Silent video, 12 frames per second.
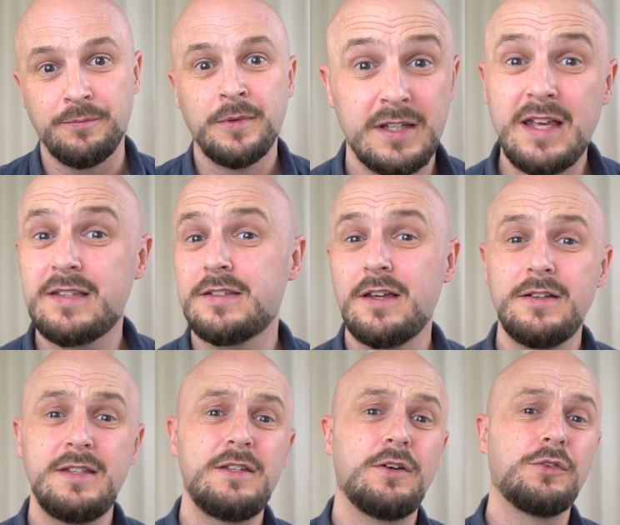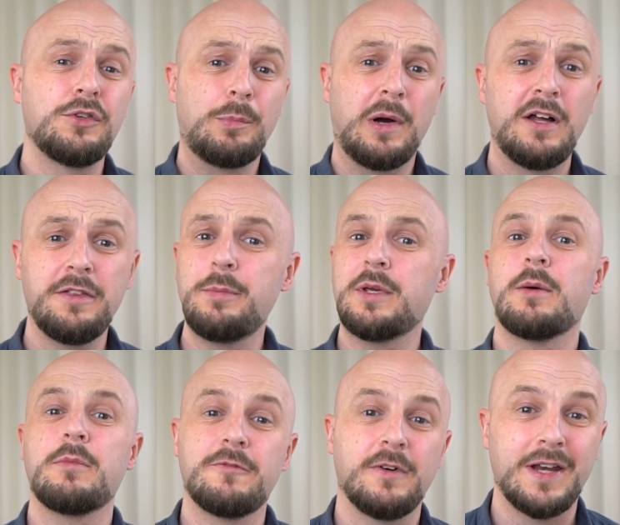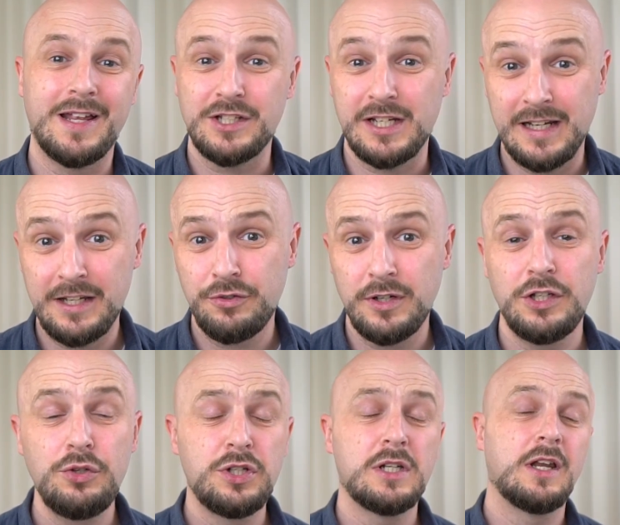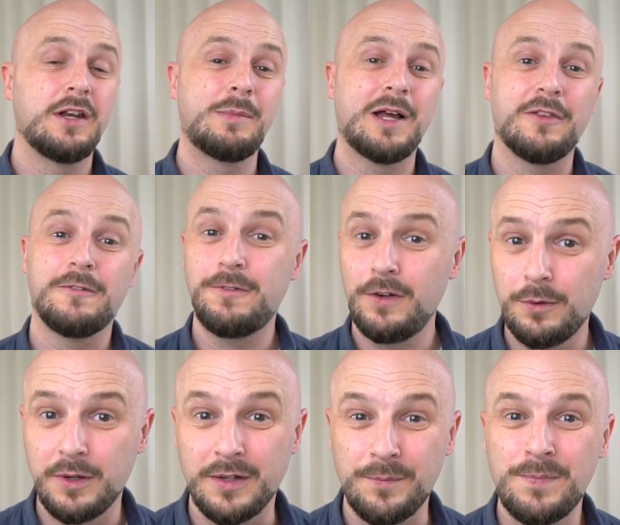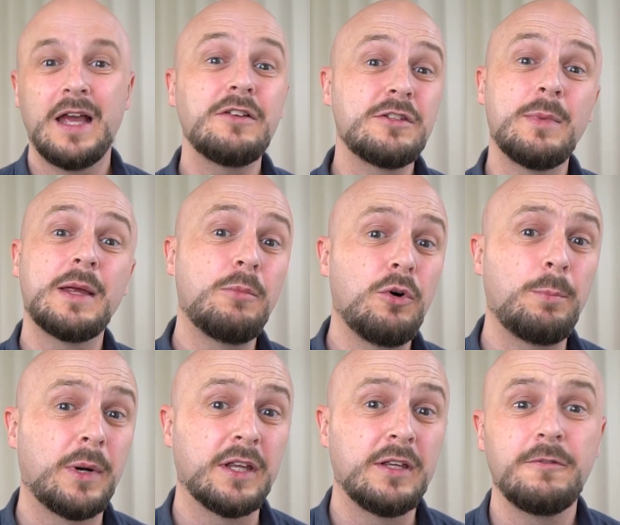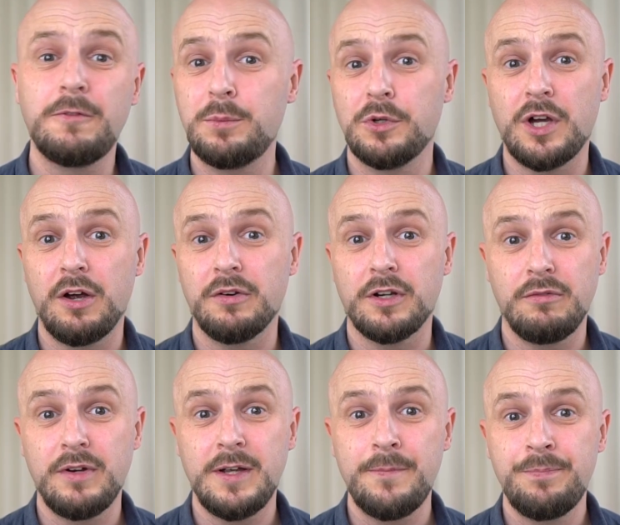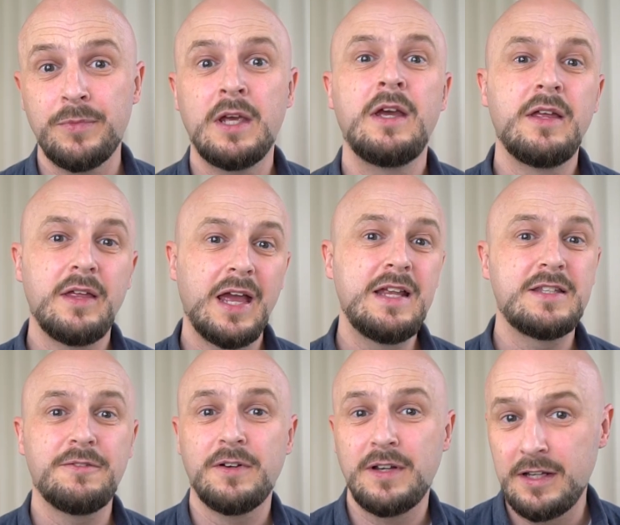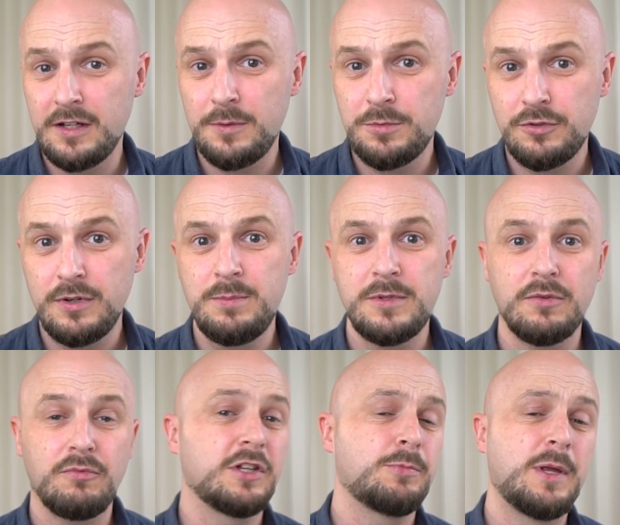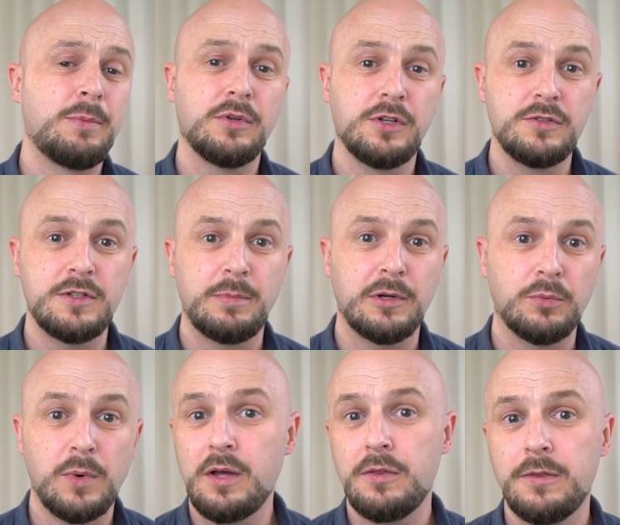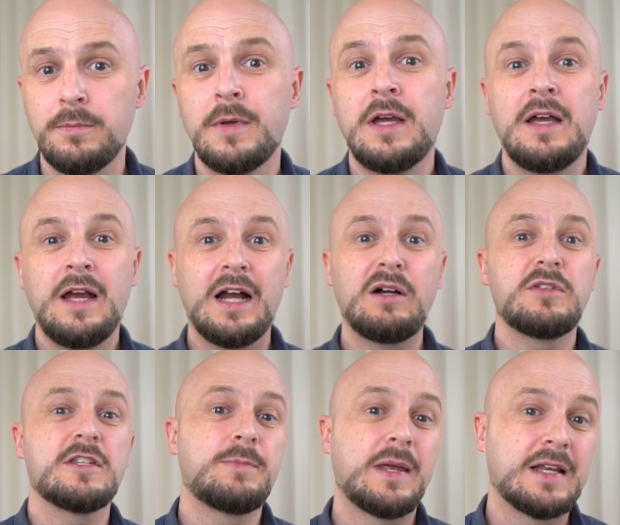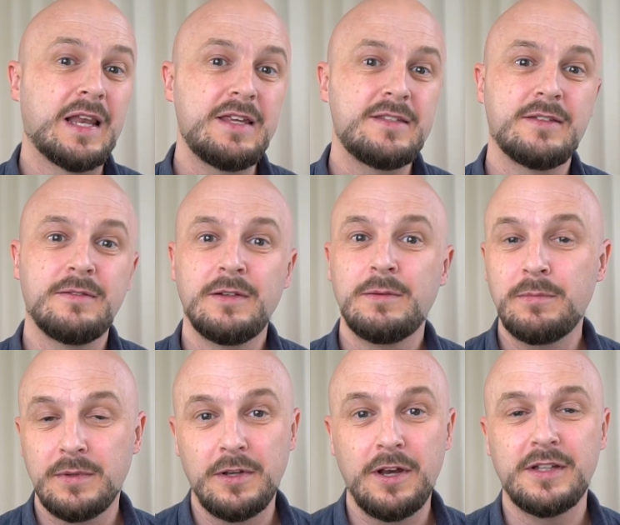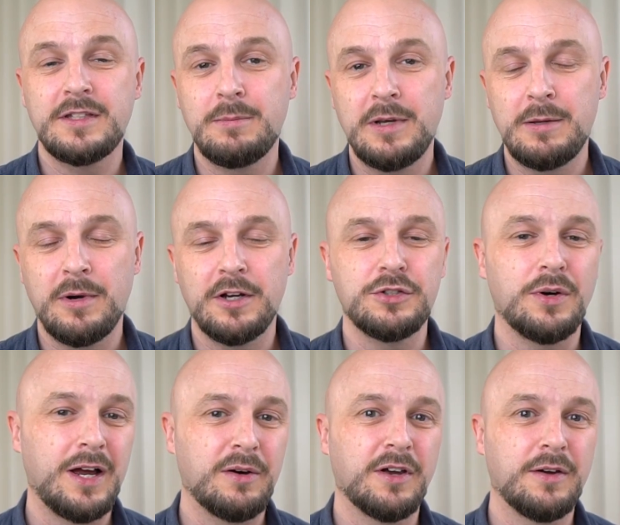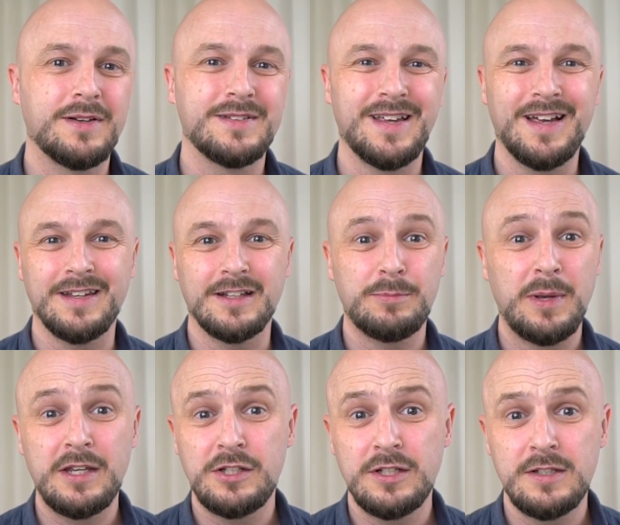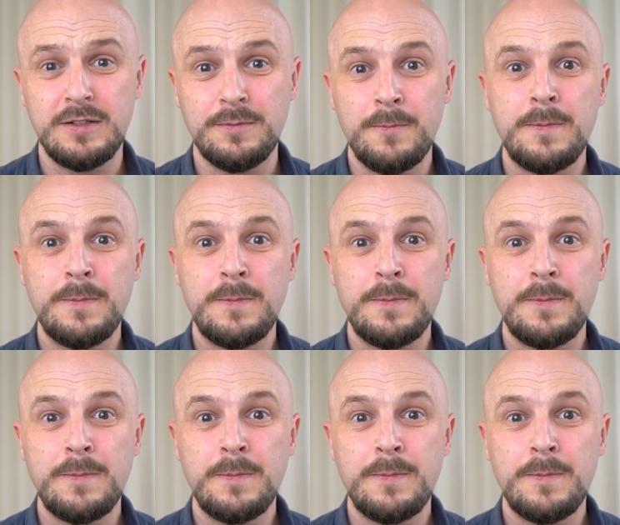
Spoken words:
To get started on your path to becoming financially literate, you should learn about the following: how to make more money from your current career, 8 different income streams that rich people use to build wealth, how to spend less, learning to minimize your outgoings and expenditures,